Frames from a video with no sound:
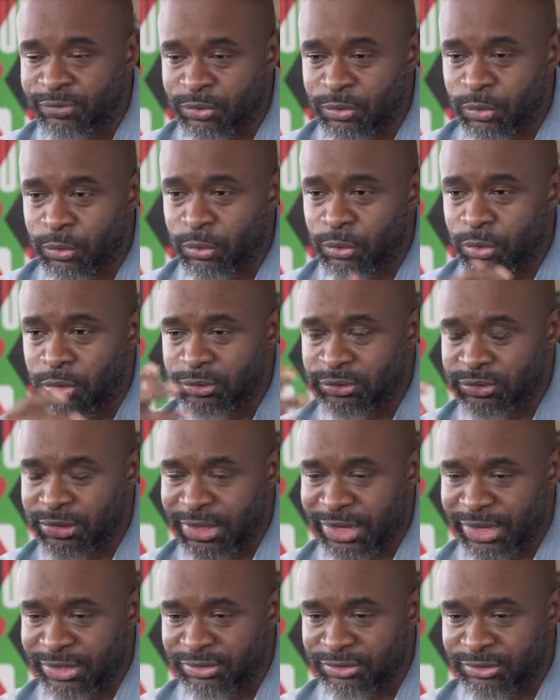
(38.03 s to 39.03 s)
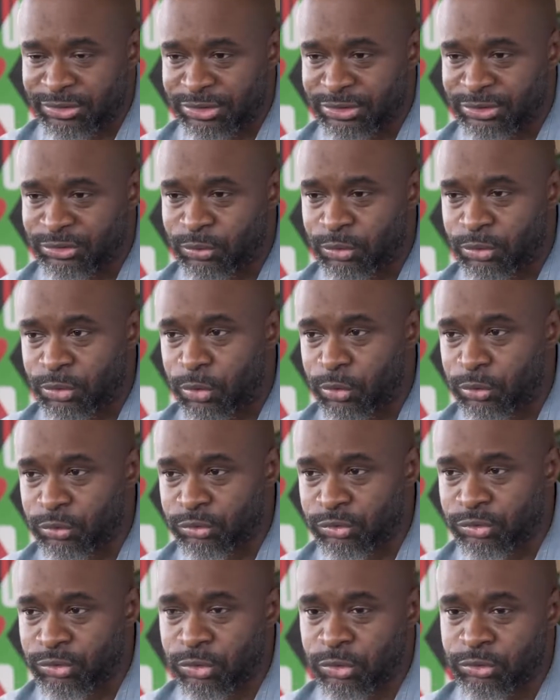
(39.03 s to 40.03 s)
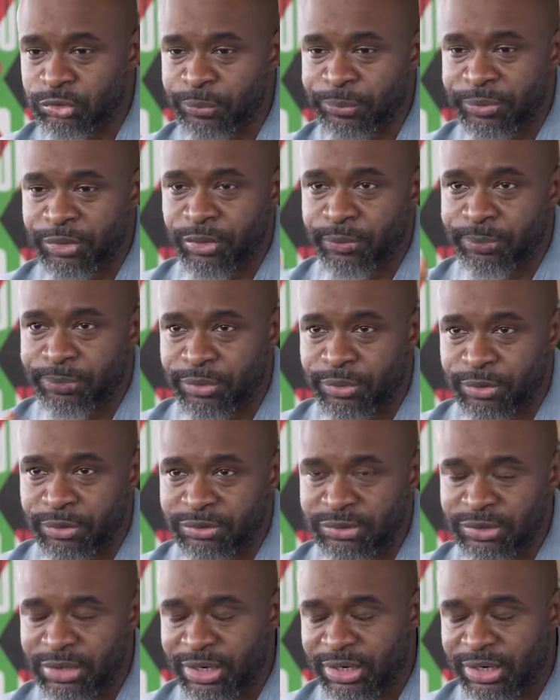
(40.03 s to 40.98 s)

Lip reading: to go onto the high street to a local store to pick up products